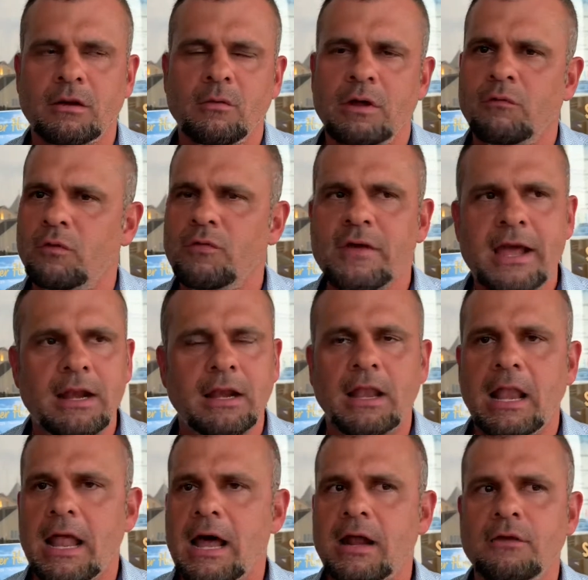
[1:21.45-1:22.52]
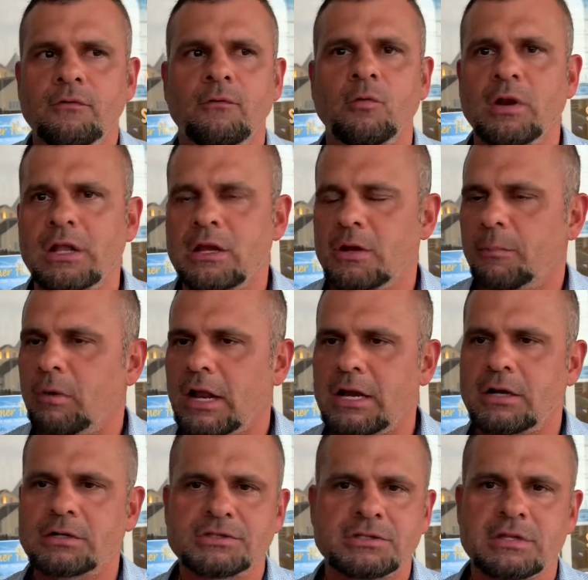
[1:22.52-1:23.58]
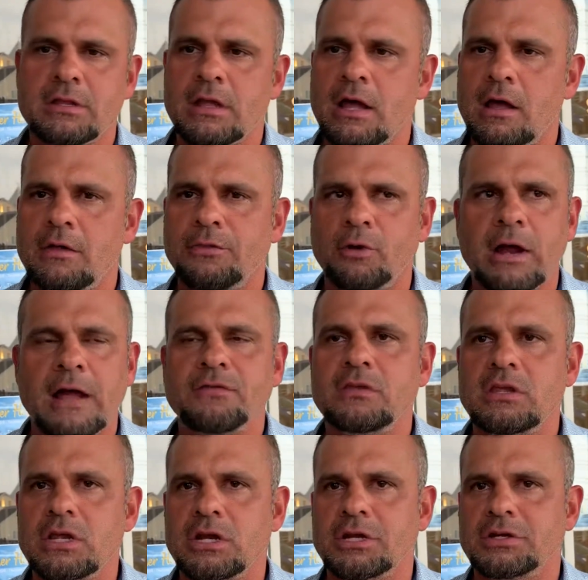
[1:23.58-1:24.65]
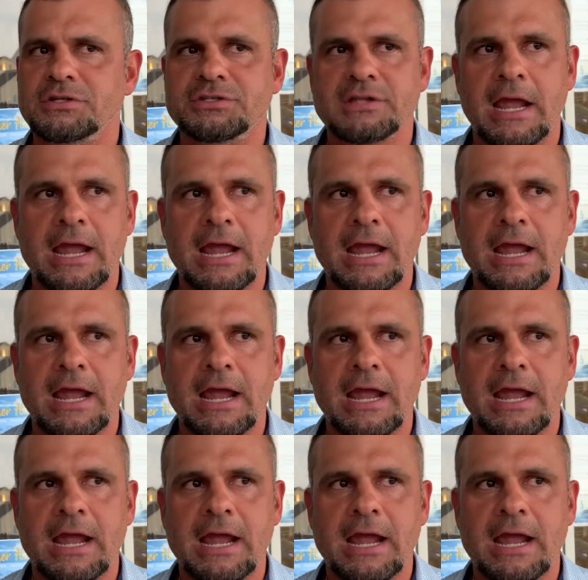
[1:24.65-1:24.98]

and we've had a lot of really good players throughout the years.